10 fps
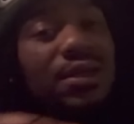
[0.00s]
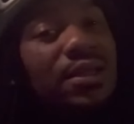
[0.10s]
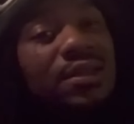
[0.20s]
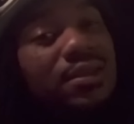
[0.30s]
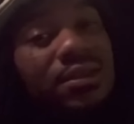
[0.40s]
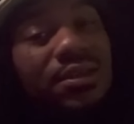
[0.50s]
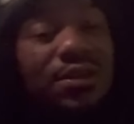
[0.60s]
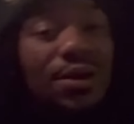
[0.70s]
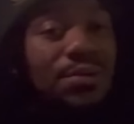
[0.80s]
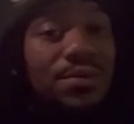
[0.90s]
and,
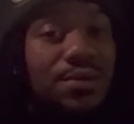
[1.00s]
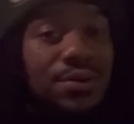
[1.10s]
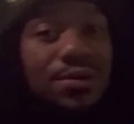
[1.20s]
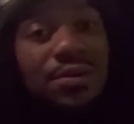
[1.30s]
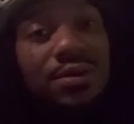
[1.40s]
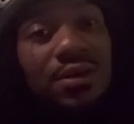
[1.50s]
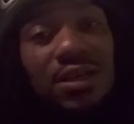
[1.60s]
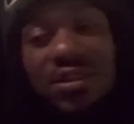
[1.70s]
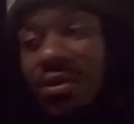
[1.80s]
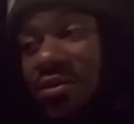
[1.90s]

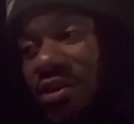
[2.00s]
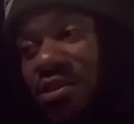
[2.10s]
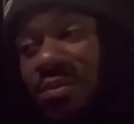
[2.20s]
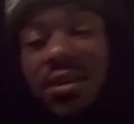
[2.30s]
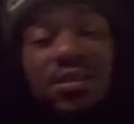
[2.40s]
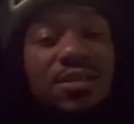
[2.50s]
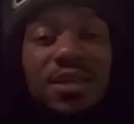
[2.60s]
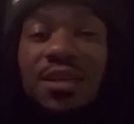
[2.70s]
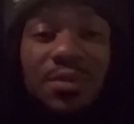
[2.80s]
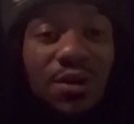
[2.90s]
in certain situations,
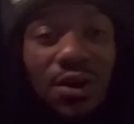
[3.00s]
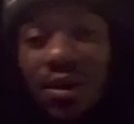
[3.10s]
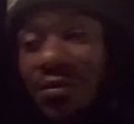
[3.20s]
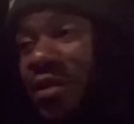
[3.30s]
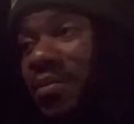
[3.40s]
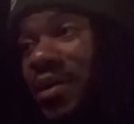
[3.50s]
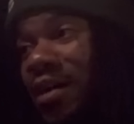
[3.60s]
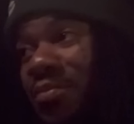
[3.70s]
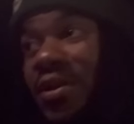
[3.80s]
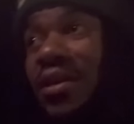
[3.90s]
it'd be hard for them to
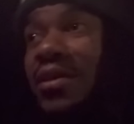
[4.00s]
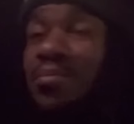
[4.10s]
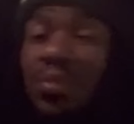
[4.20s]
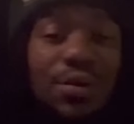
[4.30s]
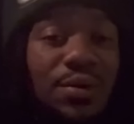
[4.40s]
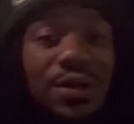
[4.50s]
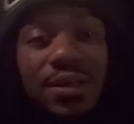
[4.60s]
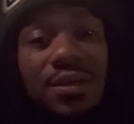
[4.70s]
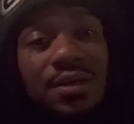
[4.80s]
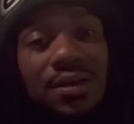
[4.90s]
up it and blow it.
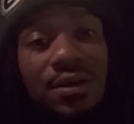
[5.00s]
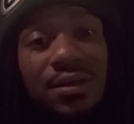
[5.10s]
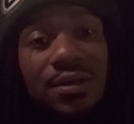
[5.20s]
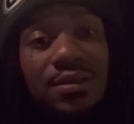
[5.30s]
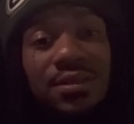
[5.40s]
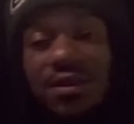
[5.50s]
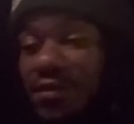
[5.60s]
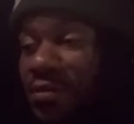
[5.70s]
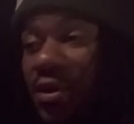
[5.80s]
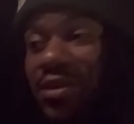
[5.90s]
Some
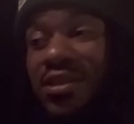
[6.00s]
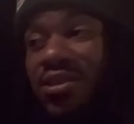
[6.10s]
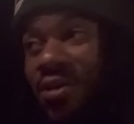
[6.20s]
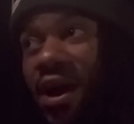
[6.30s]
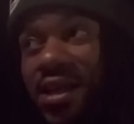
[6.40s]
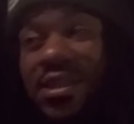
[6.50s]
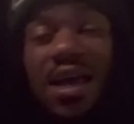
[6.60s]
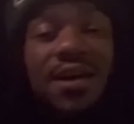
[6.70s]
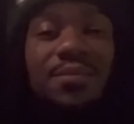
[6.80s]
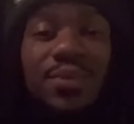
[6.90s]
females just crash
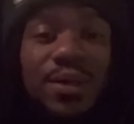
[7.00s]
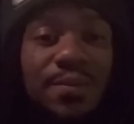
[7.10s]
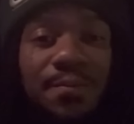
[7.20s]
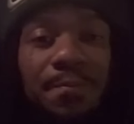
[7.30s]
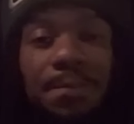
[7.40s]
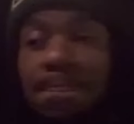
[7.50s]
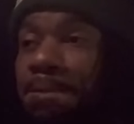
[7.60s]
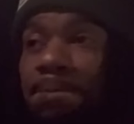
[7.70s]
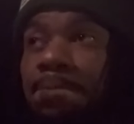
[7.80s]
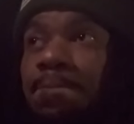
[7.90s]
out, but
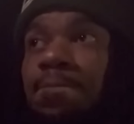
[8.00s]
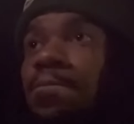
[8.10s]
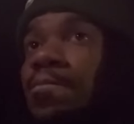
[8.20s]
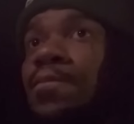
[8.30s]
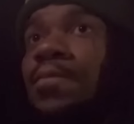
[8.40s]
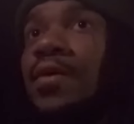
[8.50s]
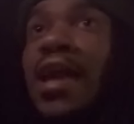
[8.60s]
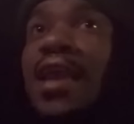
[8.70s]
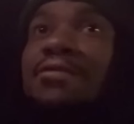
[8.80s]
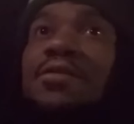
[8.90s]
a
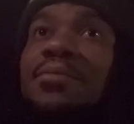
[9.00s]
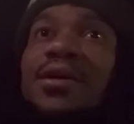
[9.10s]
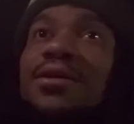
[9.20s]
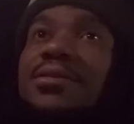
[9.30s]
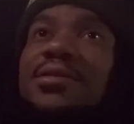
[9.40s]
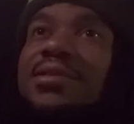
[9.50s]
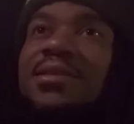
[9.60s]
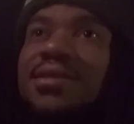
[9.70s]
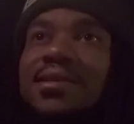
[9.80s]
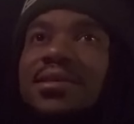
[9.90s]
lot of females,
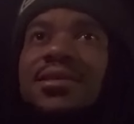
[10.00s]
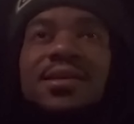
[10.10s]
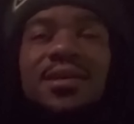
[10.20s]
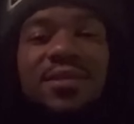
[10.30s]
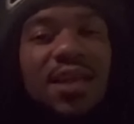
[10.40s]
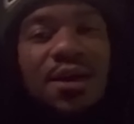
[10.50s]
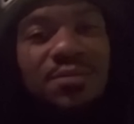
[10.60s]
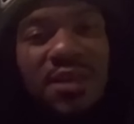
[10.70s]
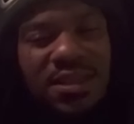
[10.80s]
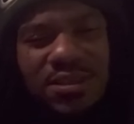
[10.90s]
they
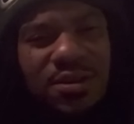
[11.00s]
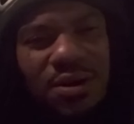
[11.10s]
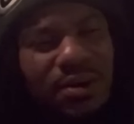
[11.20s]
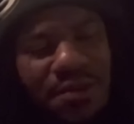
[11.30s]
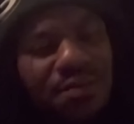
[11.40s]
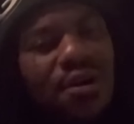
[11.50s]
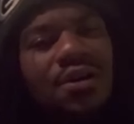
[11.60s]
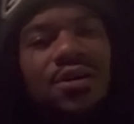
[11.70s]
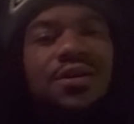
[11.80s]
don't think it's going to go that far.